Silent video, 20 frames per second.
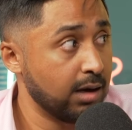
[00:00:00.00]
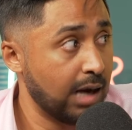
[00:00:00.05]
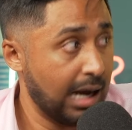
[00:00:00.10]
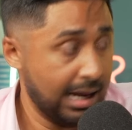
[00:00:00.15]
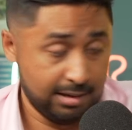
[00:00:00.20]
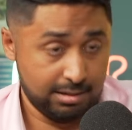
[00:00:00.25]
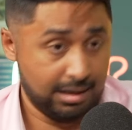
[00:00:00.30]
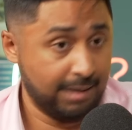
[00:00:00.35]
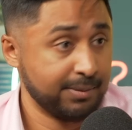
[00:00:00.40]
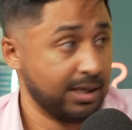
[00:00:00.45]

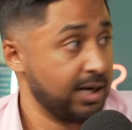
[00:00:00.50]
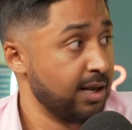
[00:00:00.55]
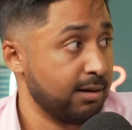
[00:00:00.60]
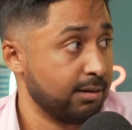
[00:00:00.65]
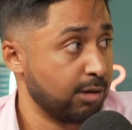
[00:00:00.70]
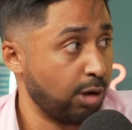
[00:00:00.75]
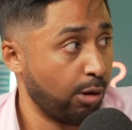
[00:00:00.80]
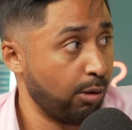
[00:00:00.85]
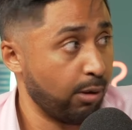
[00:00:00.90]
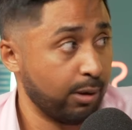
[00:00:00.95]
I'm going to
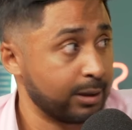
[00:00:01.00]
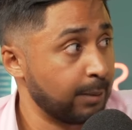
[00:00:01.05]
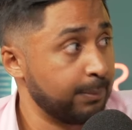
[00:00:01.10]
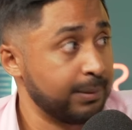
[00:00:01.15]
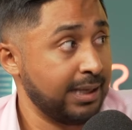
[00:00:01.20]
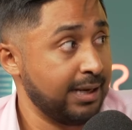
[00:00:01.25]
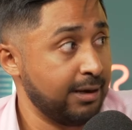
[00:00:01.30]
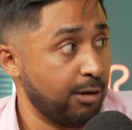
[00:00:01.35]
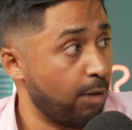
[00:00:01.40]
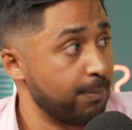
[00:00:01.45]
go
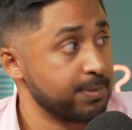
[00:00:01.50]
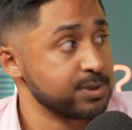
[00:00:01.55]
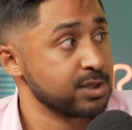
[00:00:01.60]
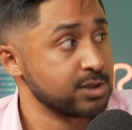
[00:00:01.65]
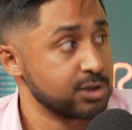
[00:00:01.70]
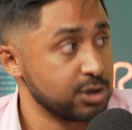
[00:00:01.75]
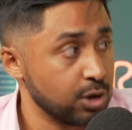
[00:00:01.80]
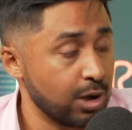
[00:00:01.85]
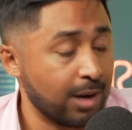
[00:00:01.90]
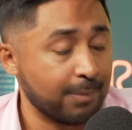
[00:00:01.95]
complete opposite
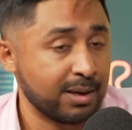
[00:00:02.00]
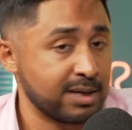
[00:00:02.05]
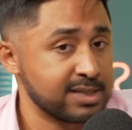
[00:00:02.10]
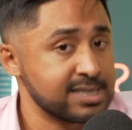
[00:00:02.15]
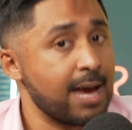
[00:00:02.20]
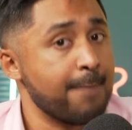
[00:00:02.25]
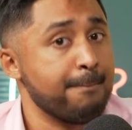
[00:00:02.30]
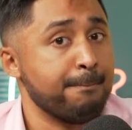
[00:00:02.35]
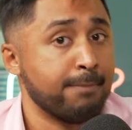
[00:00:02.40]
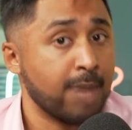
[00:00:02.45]
to you. I'm going to
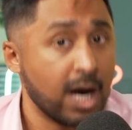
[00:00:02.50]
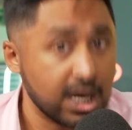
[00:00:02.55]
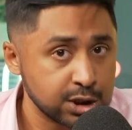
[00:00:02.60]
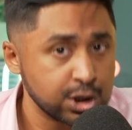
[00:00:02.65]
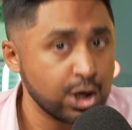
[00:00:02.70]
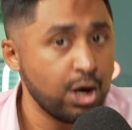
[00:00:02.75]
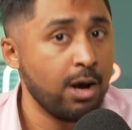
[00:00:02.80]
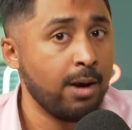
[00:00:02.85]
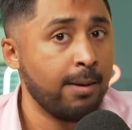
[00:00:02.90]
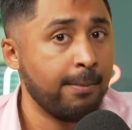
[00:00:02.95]
say much,
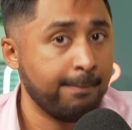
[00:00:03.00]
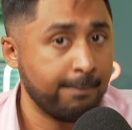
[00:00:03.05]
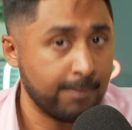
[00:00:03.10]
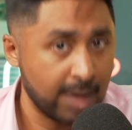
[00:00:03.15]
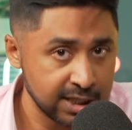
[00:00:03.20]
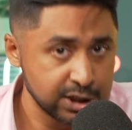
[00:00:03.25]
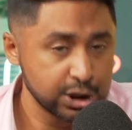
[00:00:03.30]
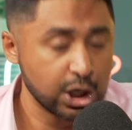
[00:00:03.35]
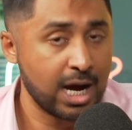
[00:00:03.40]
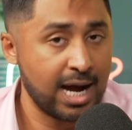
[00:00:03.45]

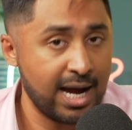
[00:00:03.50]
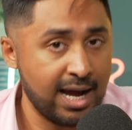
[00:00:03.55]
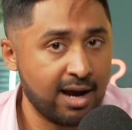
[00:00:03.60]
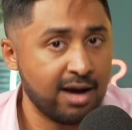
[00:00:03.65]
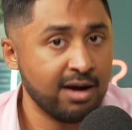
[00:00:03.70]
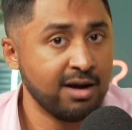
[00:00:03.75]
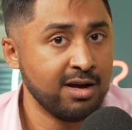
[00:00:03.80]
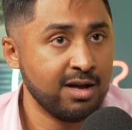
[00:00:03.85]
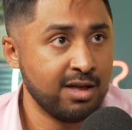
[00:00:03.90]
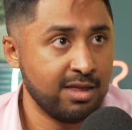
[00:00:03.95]
much higher
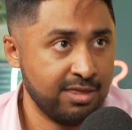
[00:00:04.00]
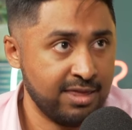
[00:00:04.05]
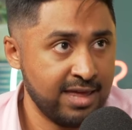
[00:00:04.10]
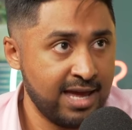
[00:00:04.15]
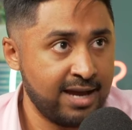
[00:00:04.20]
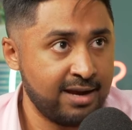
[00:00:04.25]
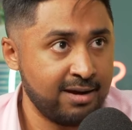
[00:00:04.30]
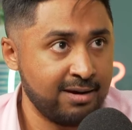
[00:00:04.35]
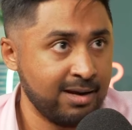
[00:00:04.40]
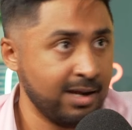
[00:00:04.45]

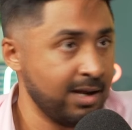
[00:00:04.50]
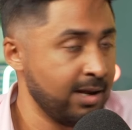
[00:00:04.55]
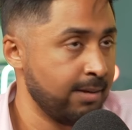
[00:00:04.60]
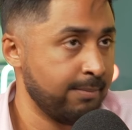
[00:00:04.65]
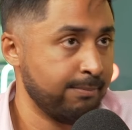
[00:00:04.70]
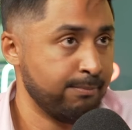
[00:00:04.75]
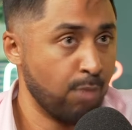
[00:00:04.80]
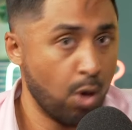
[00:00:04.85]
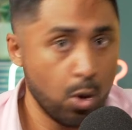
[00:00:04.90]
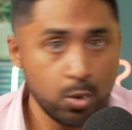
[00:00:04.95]
than
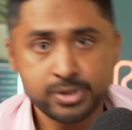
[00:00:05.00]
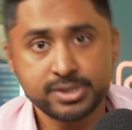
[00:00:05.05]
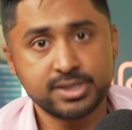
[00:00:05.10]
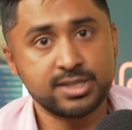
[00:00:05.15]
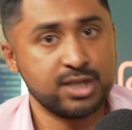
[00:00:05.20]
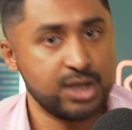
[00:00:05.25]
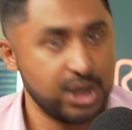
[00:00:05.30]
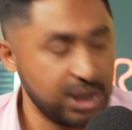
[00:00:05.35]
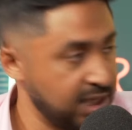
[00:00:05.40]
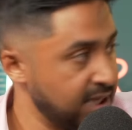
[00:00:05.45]
most
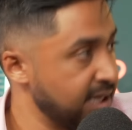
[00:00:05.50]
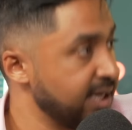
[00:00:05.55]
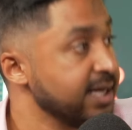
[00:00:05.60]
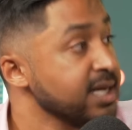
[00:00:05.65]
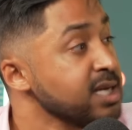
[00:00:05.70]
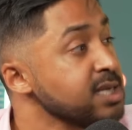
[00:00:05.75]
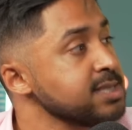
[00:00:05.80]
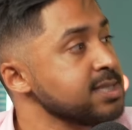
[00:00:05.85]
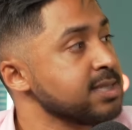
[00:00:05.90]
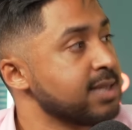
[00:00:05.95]

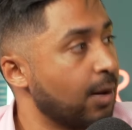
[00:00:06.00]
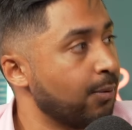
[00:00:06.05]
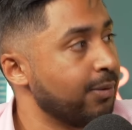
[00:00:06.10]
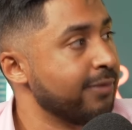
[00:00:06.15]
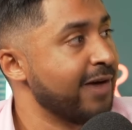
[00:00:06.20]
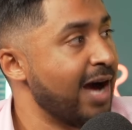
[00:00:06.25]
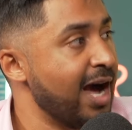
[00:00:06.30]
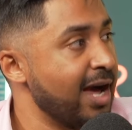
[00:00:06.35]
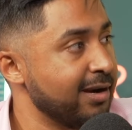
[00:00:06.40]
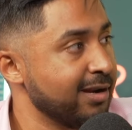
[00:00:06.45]
years that we've
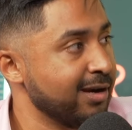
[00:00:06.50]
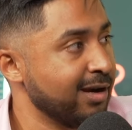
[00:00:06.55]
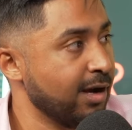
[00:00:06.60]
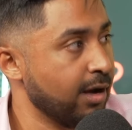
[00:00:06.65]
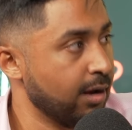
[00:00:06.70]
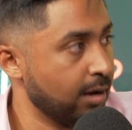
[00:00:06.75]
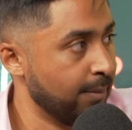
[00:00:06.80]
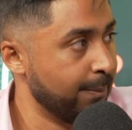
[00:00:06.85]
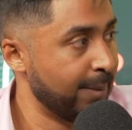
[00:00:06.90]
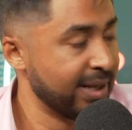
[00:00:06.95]
had,
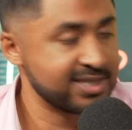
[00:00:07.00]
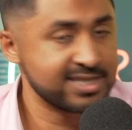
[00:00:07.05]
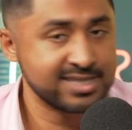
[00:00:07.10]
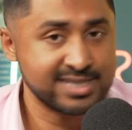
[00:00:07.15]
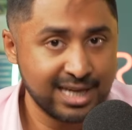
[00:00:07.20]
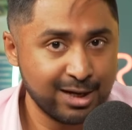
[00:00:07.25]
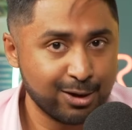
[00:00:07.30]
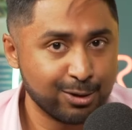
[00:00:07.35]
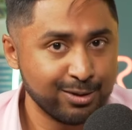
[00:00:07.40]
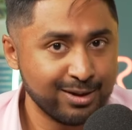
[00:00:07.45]
but
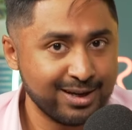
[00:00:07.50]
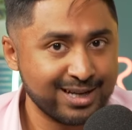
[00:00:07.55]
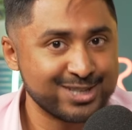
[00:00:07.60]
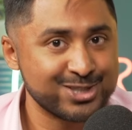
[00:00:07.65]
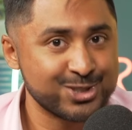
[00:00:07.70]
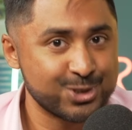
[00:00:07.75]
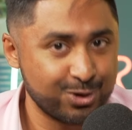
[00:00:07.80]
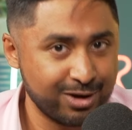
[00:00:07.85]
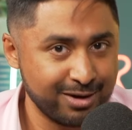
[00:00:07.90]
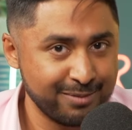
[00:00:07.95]
still
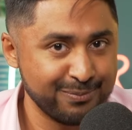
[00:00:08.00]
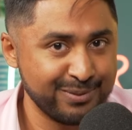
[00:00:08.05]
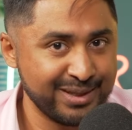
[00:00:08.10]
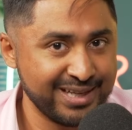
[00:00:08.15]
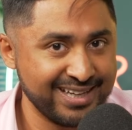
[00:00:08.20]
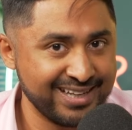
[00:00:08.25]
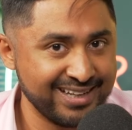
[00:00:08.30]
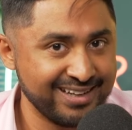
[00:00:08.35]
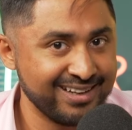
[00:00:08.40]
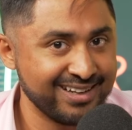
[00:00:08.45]

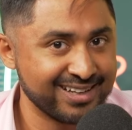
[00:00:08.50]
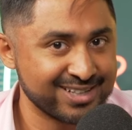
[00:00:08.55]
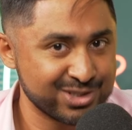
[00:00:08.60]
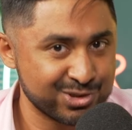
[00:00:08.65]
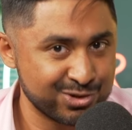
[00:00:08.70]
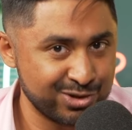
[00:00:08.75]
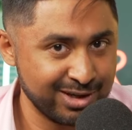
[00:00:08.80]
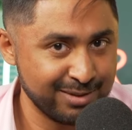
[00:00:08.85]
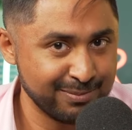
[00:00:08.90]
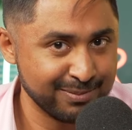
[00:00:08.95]
extremely
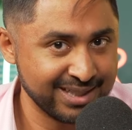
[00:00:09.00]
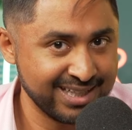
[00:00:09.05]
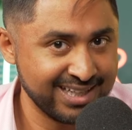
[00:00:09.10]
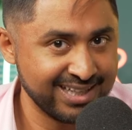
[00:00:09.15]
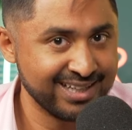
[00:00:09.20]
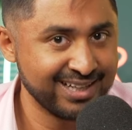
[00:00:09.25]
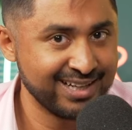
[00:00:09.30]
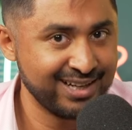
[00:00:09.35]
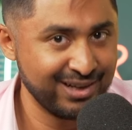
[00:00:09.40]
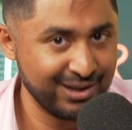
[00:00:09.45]

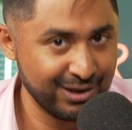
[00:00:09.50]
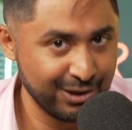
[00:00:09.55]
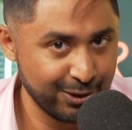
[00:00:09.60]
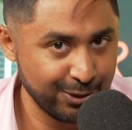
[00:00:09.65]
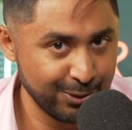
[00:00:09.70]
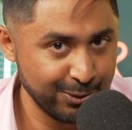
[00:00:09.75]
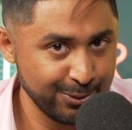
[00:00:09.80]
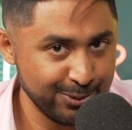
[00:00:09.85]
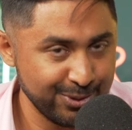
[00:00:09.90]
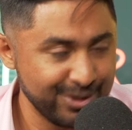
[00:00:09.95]

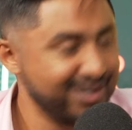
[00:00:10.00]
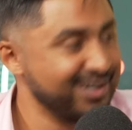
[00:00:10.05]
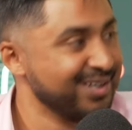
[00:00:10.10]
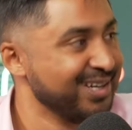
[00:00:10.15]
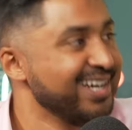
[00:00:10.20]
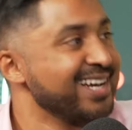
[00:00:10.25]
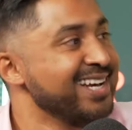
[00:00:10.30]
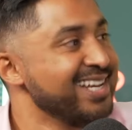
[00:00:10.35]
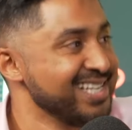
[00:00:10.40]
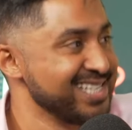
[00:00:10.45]
low.
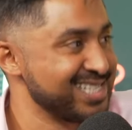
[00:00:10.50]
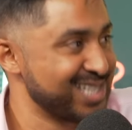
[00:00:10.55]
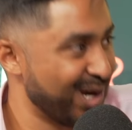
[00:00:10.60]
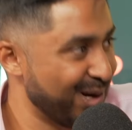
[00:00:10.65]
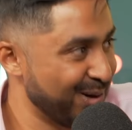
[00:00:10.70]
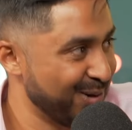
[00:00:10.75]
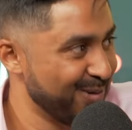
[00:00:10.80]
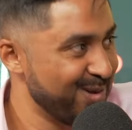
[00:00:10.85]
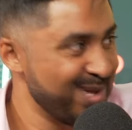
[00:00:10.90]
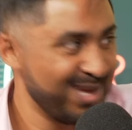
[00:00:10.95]
So
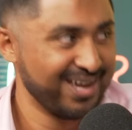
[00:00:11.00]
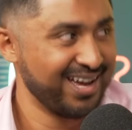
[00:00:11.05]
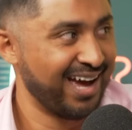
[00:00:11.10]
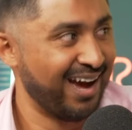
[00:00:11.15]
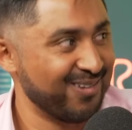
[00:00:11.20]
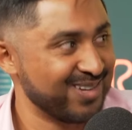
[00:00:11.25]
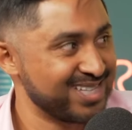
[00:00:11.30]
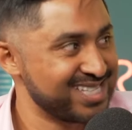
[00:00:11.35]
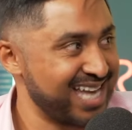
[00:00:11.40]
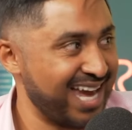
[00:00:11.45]
I
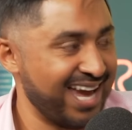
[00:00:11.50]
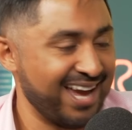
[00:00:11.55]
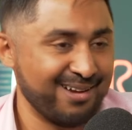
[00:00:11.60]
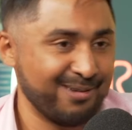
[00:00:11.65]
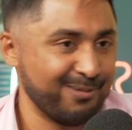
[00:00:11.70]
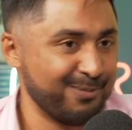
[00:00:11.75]
would say,